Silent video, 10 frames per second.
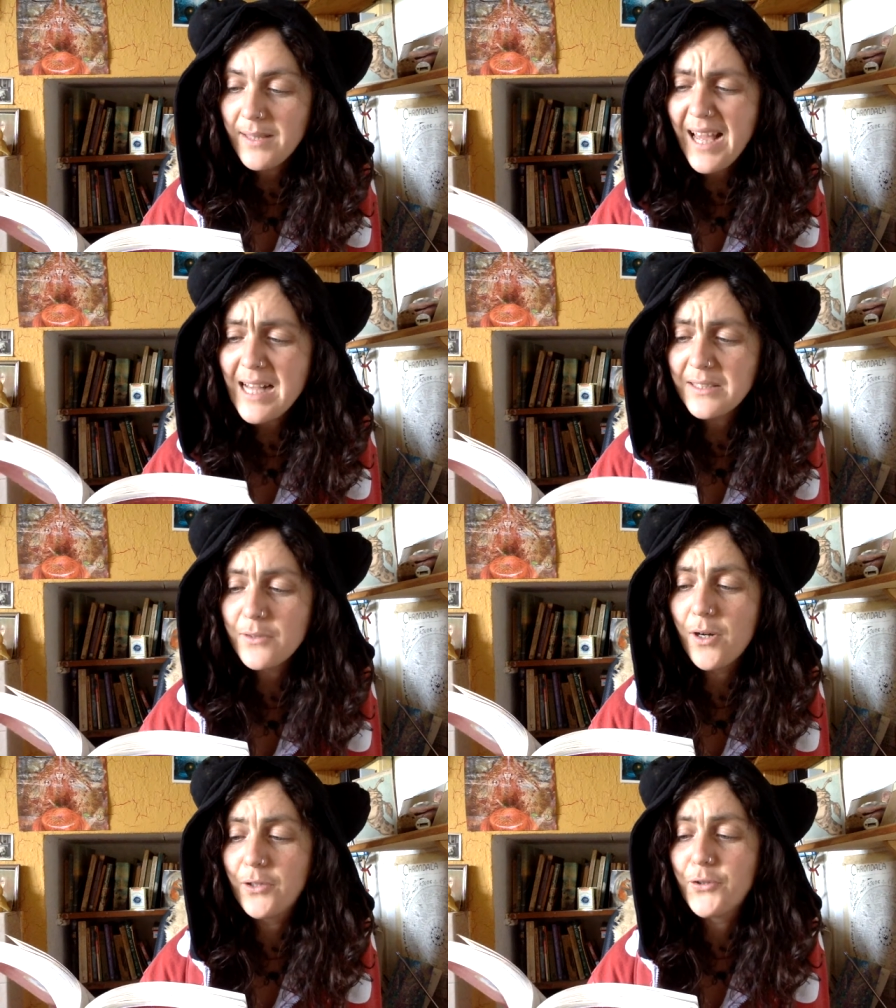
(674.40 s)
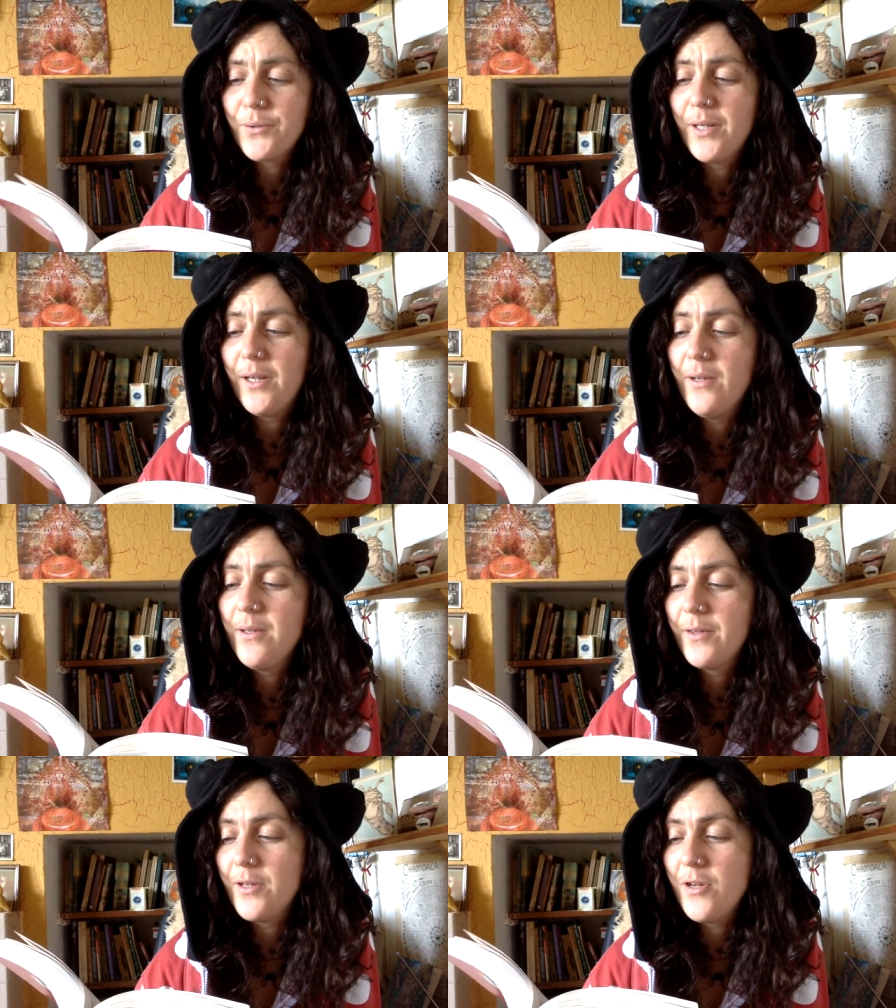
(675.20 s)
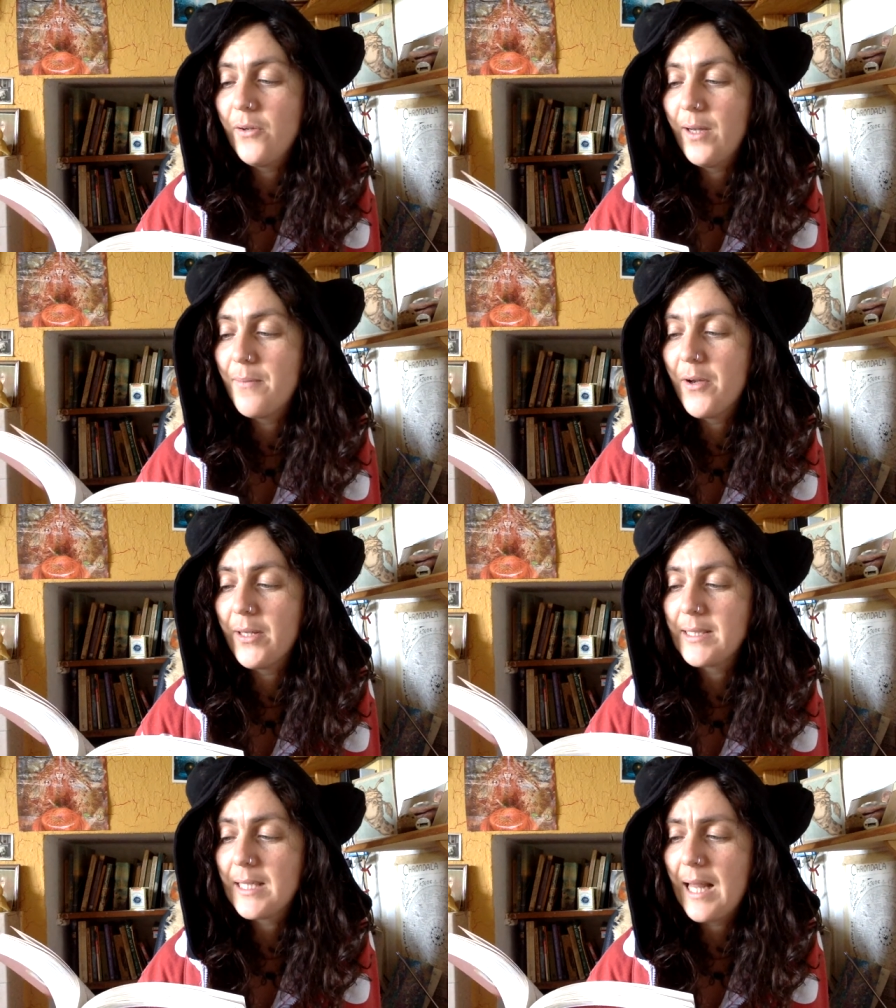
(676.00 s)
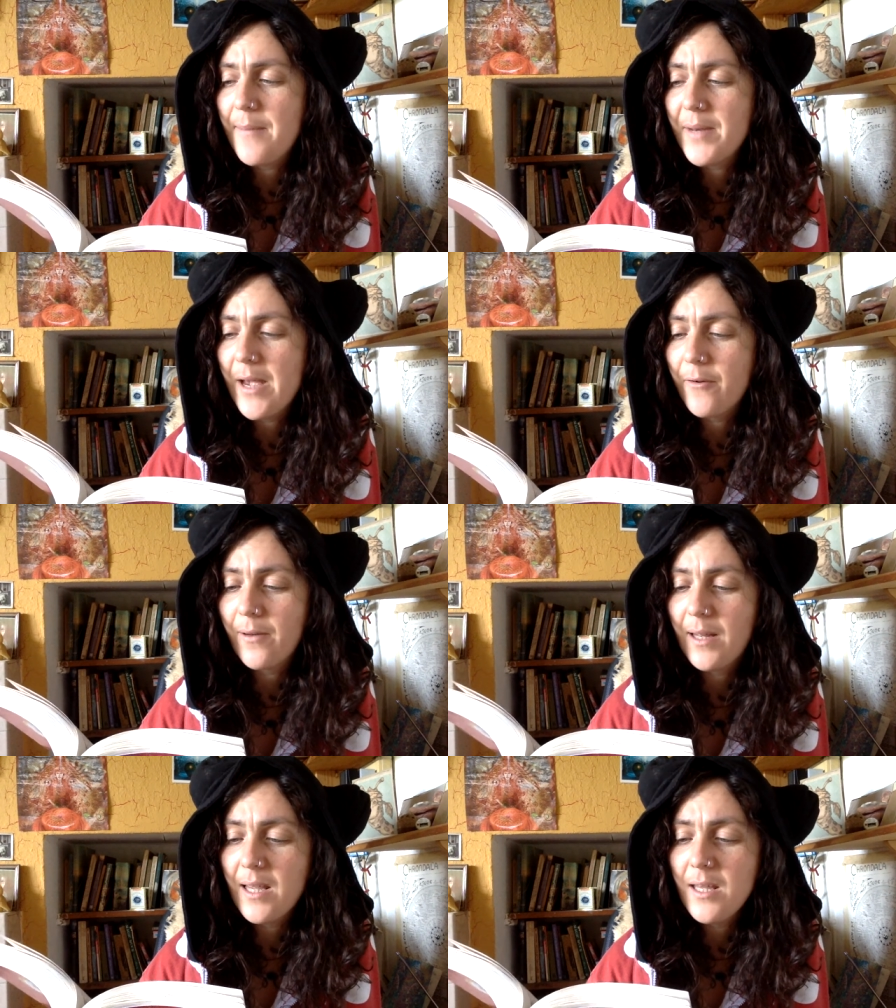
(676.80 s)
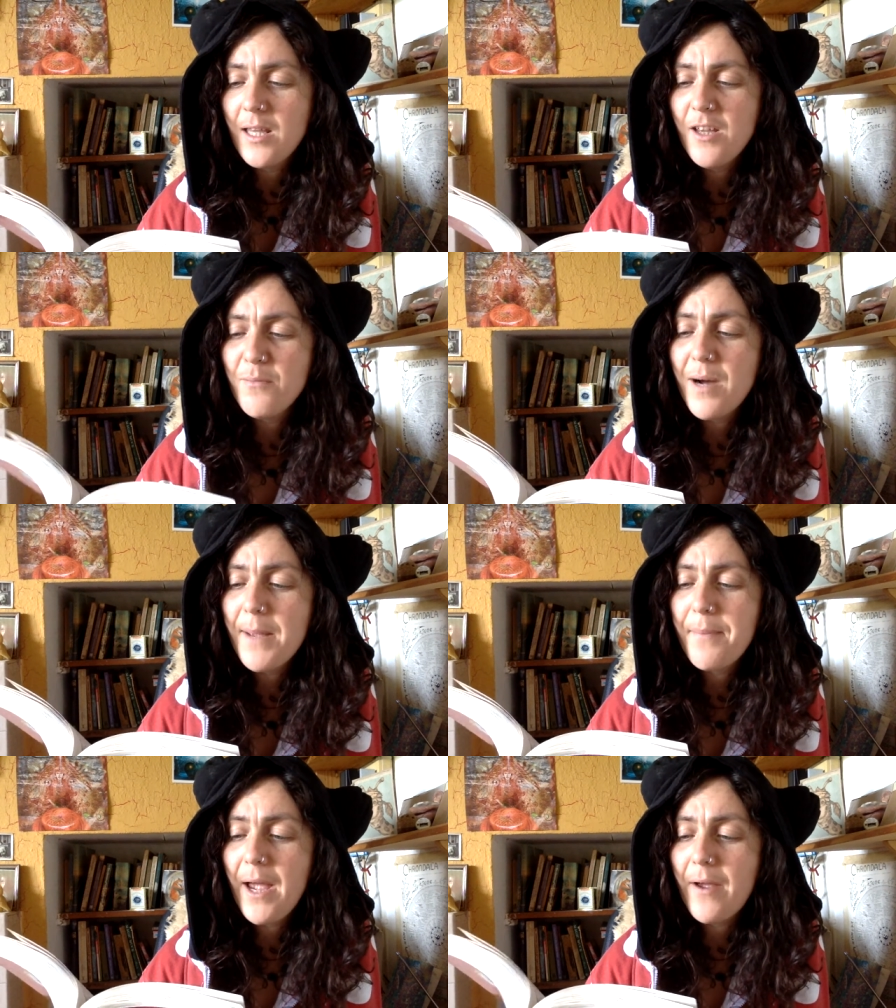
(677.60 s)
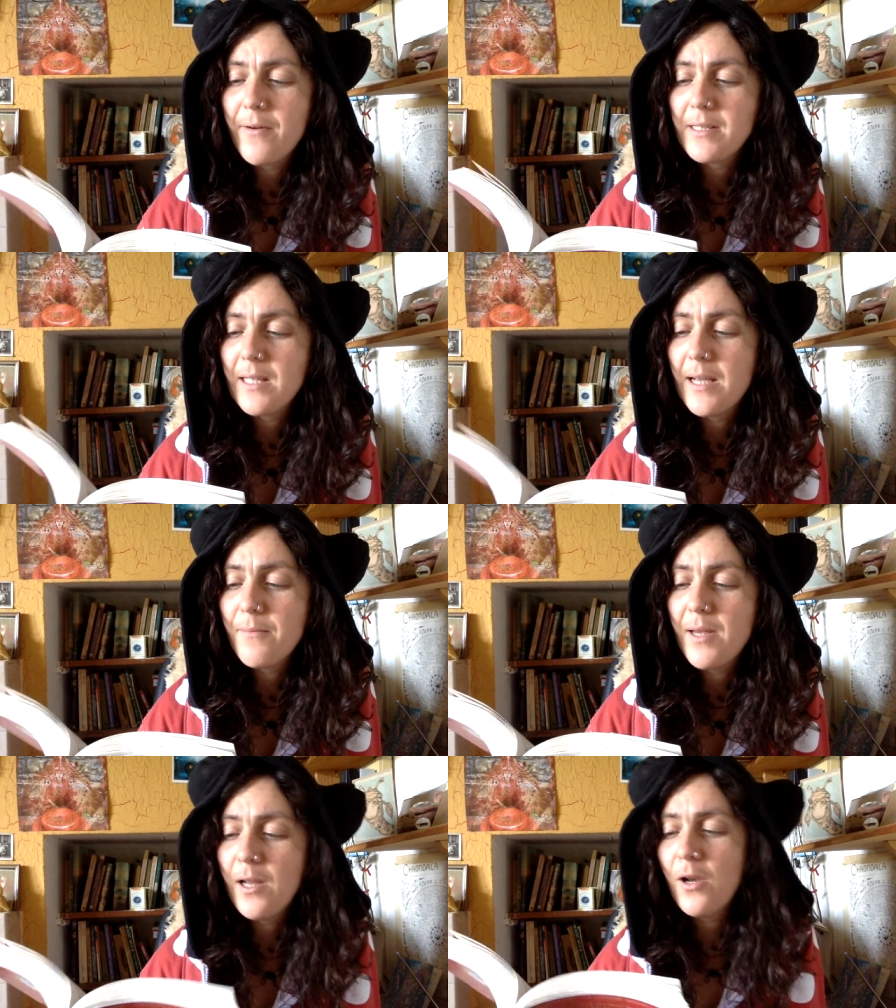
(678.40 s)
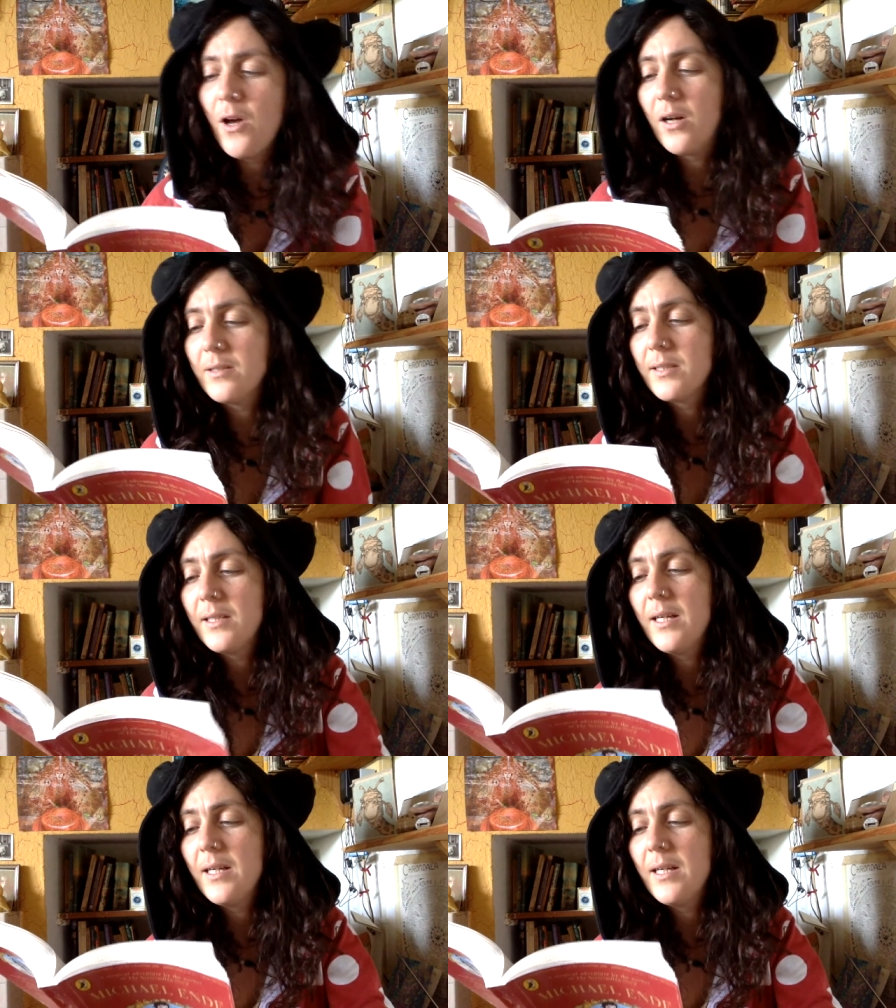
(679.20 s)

That's not true, the newcomer exclaimed angrily. My parents like me a lot.